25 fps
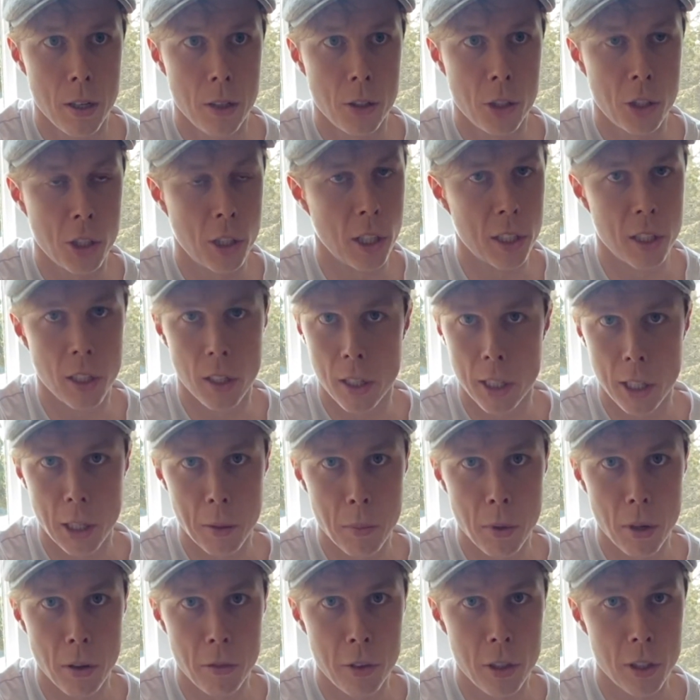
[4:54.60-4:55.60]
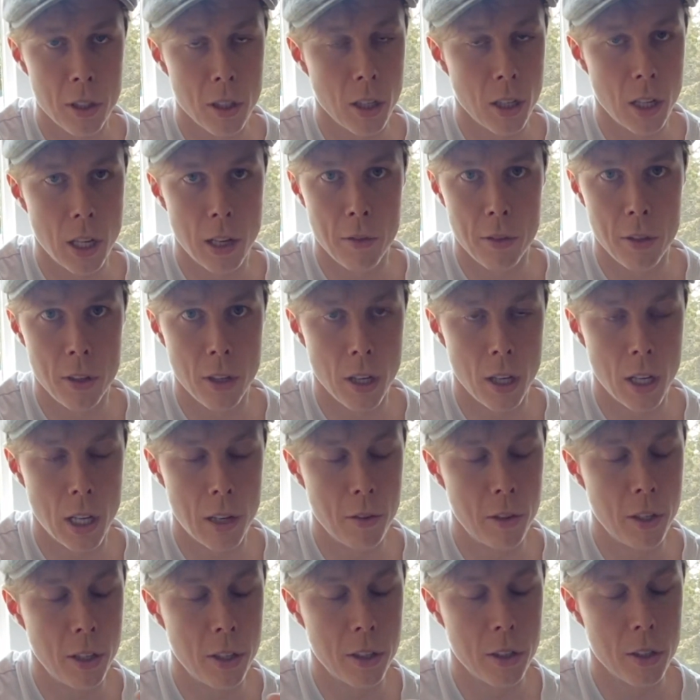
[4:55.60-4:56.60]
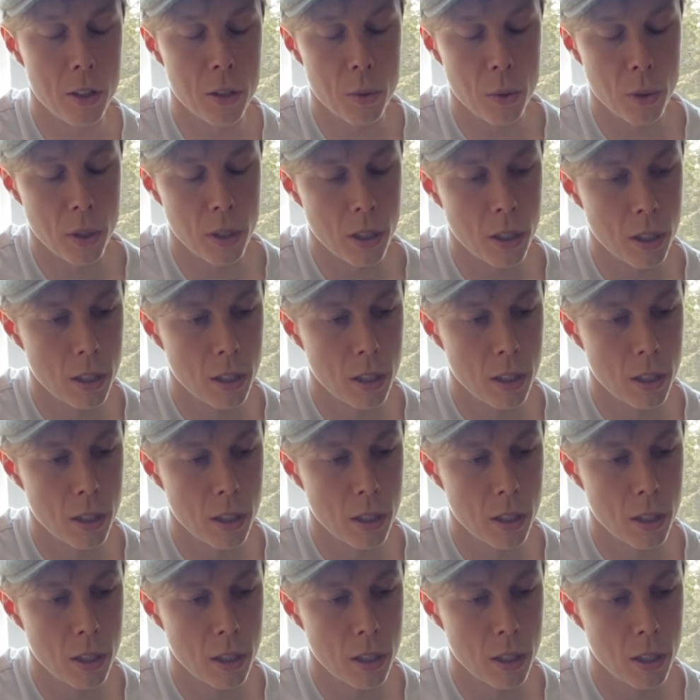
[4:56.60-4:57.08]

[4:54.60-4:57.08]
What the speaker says: click the link above here. I'll have it in there as well.